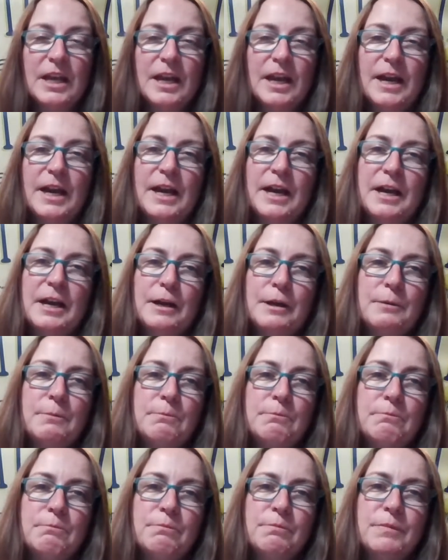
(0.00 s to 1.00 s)

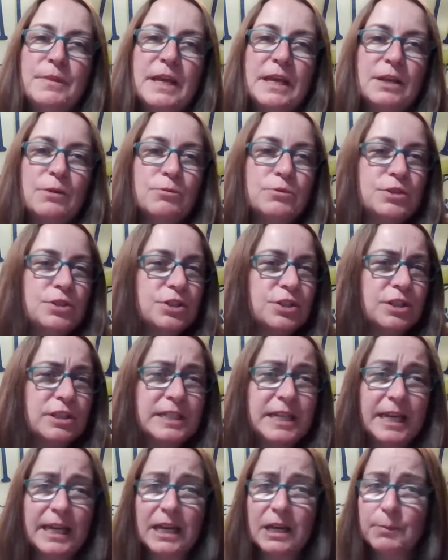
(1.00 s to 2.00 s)
then it was just
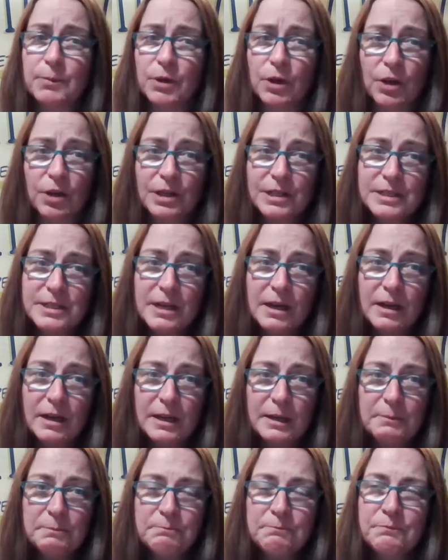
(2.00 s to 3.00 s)
taking up a lot of
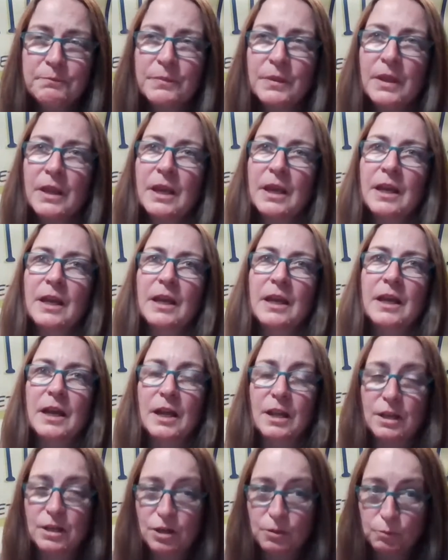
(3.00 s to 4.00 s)
time,
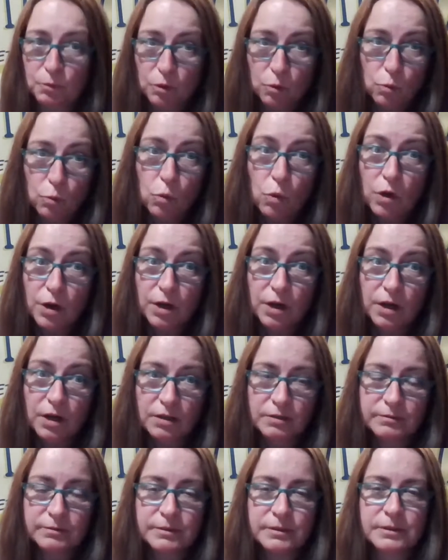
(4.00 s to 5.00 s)
a lot more
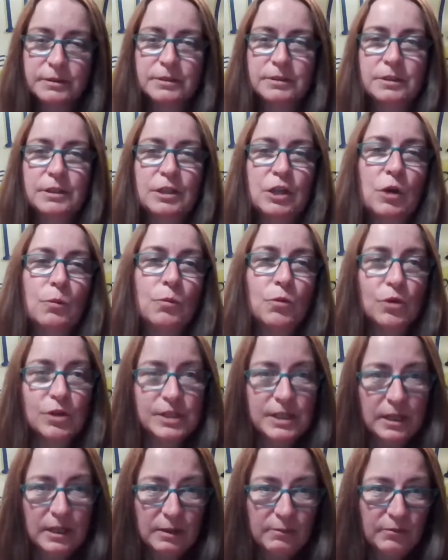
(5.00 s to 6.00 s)
water, a lot more
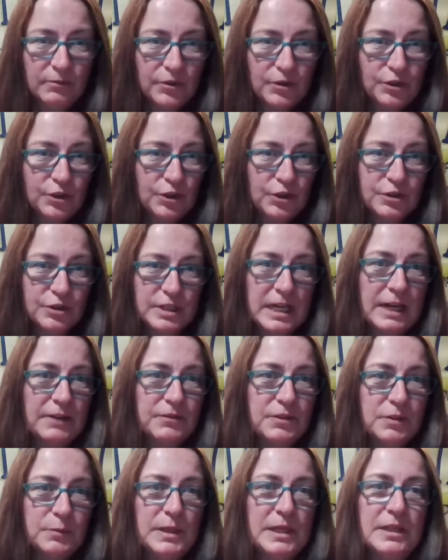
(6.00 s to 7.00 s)
time for the dog to have
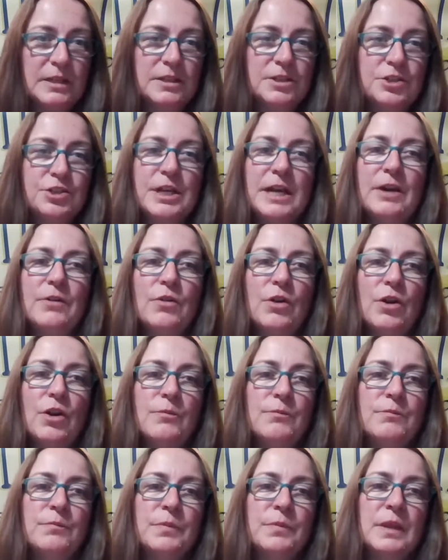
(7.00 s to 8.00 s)
to be in the
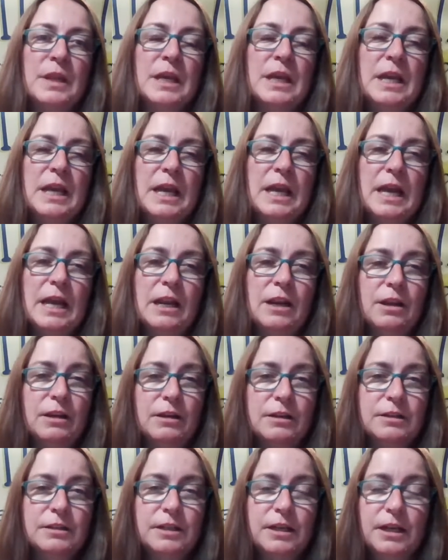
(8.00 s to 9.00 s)
shower,
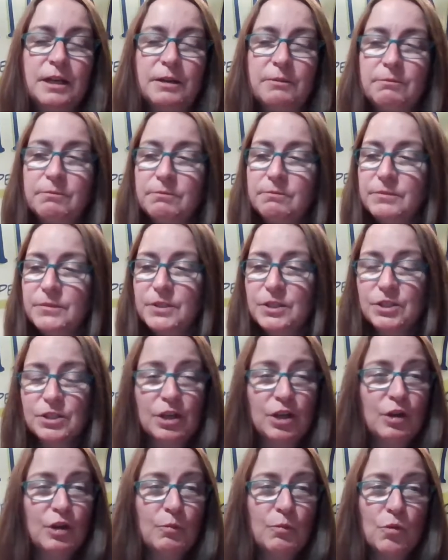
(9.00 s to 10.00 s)
and just a
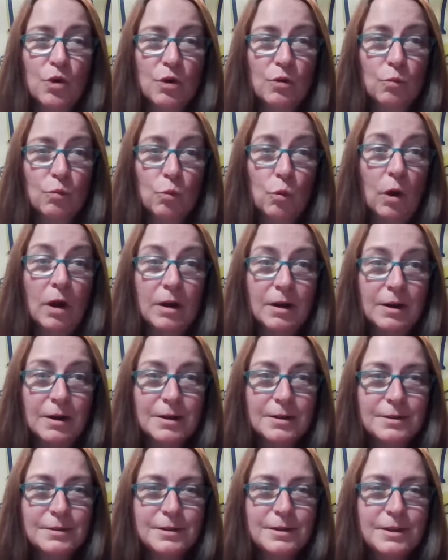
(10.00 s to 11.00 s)
lot more
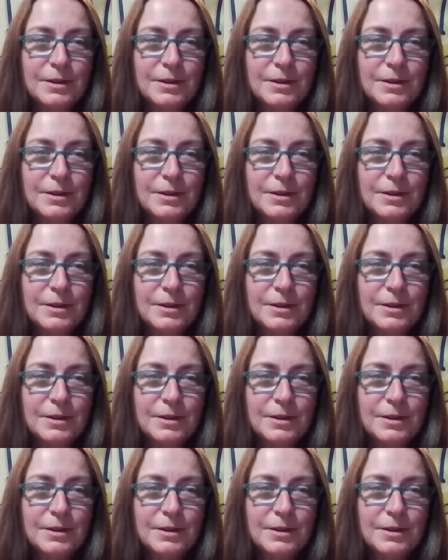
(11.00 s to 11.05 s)
work